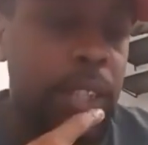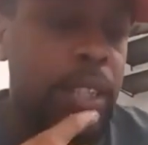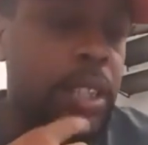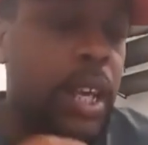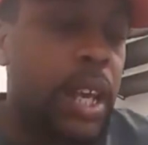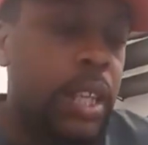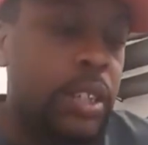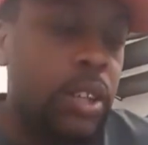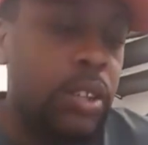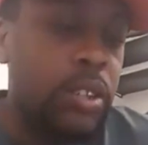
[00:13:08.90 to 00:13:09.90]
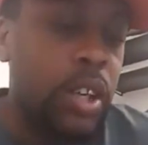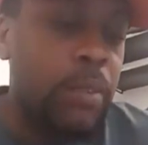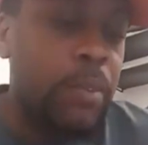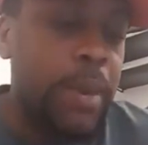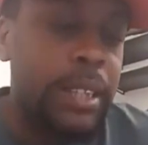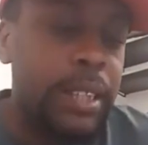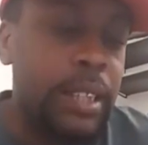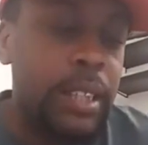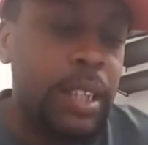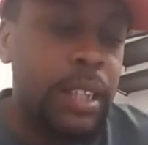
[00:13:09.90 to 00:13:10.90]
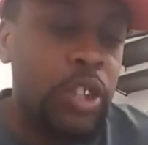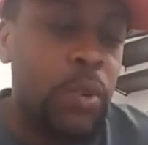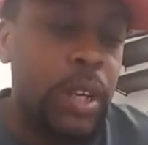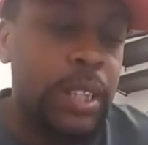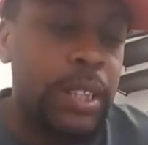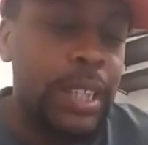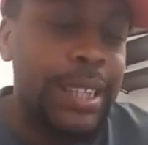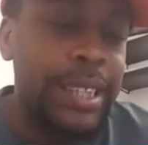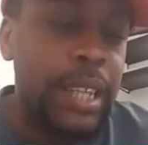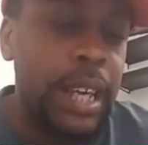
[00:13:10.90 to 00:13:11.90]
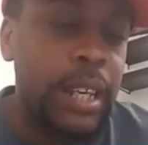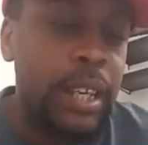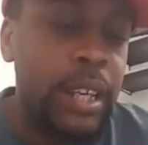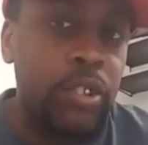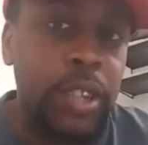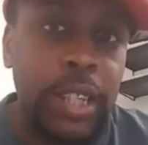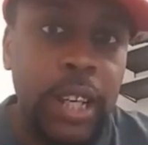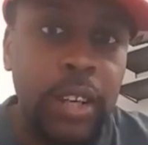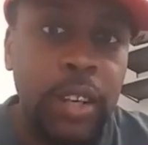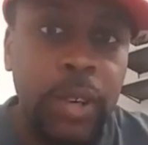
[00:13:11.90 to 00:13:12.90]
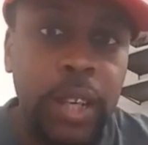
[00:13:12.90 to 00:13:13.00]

Right, that makes sense. And so you told my assistant that you wanted sixty-eight